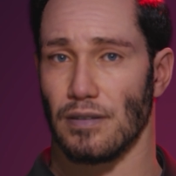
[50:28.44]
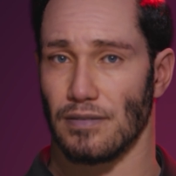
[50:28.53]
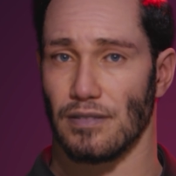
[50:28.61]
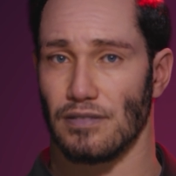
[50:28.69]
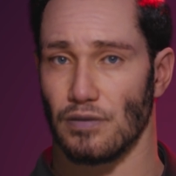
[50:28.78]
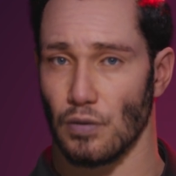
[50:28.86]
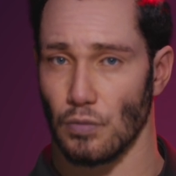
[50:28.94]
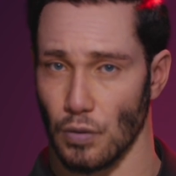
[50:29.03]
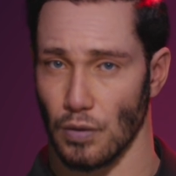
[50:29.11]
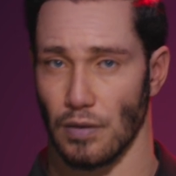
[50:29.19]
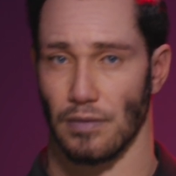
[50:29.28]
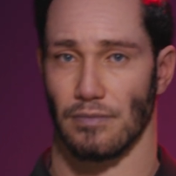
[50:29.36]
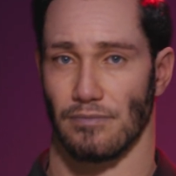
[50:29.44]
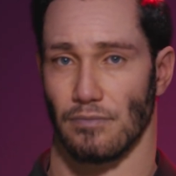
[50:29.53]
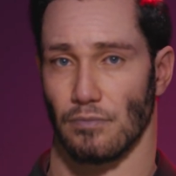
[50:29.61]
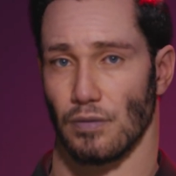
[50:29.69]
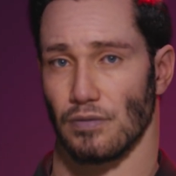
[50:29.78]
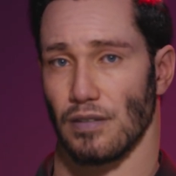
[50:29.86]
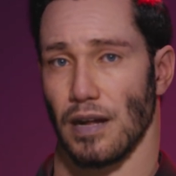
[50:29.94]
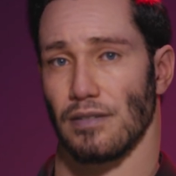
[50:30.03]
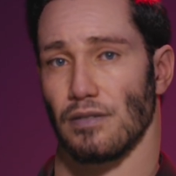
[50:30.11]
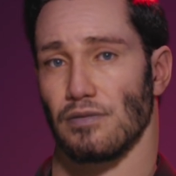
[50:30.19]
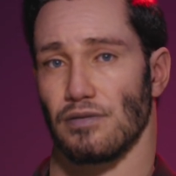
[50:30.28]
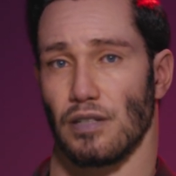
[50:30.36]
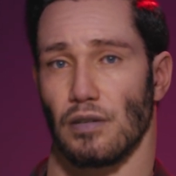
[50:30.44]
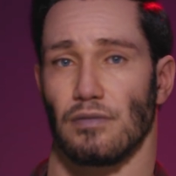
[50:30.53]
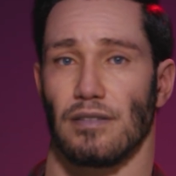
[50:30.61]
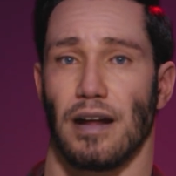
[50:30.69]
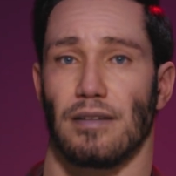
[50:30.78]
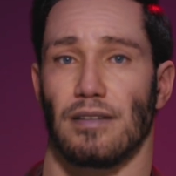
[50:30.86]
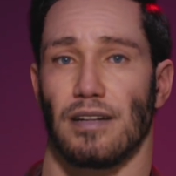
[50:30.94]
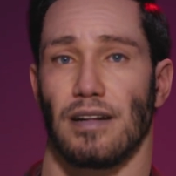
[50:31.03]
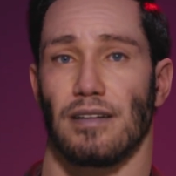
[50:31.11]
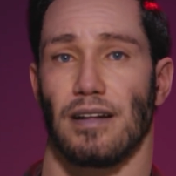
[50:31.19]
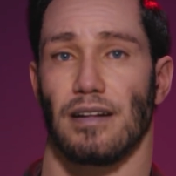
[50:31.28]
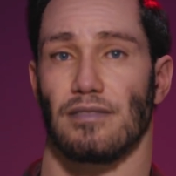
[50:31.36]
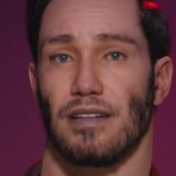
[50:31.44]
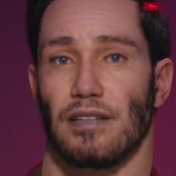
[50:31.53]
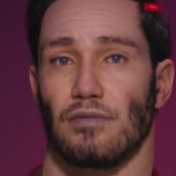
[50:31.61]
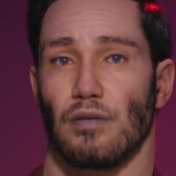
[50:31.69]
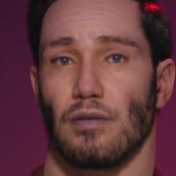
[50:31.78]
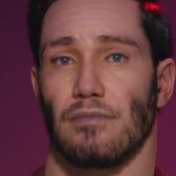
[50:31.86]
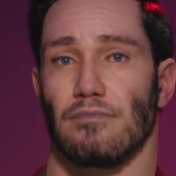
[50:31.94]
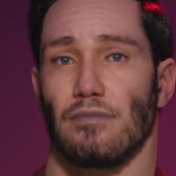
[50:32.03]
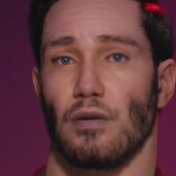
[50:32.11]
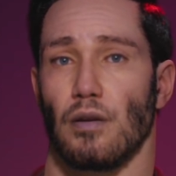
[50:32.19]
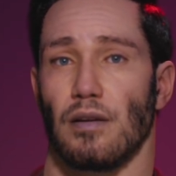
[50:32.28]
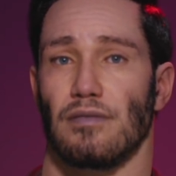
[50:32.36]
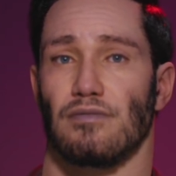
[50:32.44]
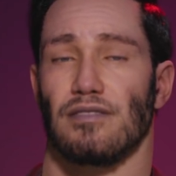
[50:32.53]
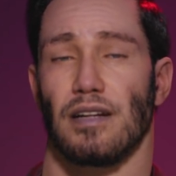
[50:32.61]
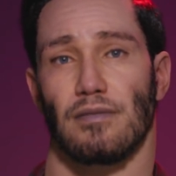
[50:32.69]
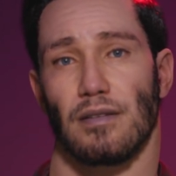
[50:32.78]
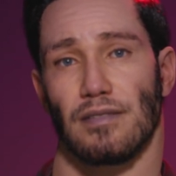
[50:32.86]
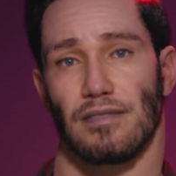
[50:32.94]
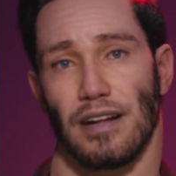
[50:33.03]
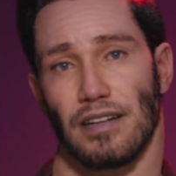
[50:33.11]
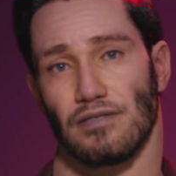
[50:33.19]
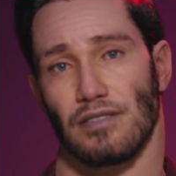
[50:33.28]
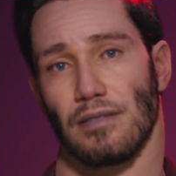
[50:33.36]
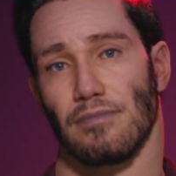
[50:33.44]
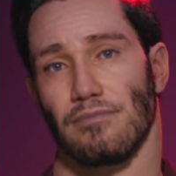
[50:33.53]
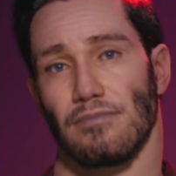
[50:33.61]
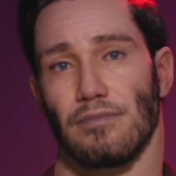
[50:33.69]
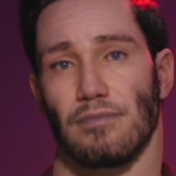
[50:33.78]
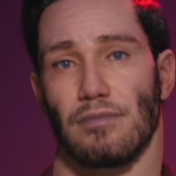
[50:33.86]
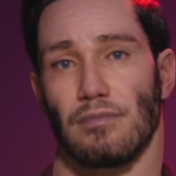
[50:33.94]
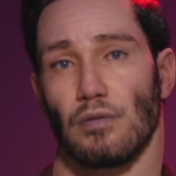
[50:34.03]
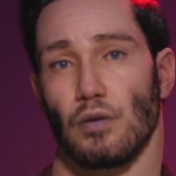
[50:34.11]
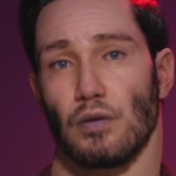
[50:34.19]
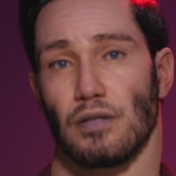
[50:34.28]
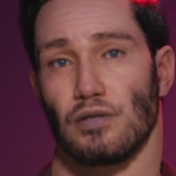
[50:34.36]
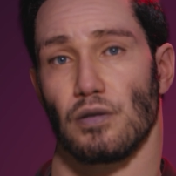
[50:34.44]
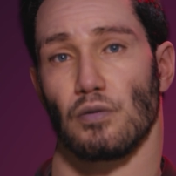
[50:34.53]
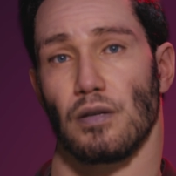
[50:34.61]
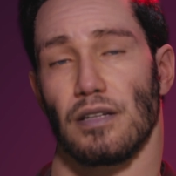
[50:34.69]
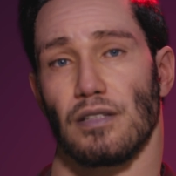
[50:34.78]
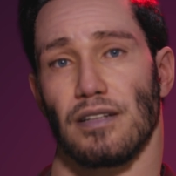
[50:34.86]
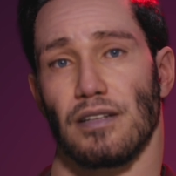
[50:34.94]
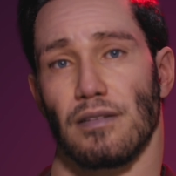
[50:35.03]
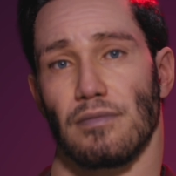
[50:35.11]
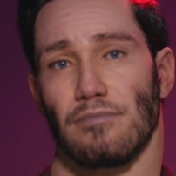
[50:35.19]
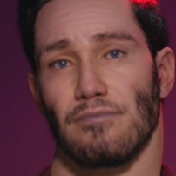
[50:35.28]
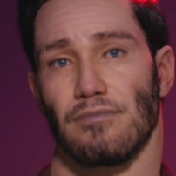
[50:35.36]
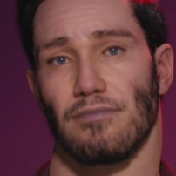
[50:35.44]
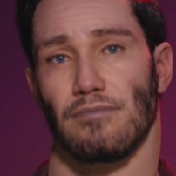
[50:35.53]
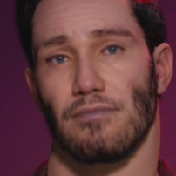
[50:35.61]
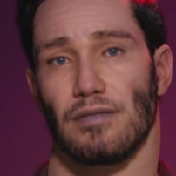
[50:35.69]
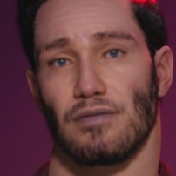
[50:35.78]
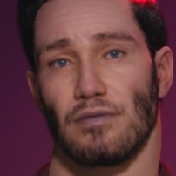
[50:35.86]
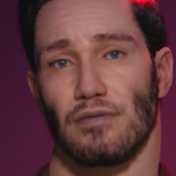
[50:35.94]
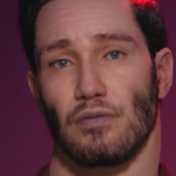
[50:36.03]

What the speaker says: digital world, we find ourselves navigating a deeper, more unsettling tension. Who is the real you? Is it the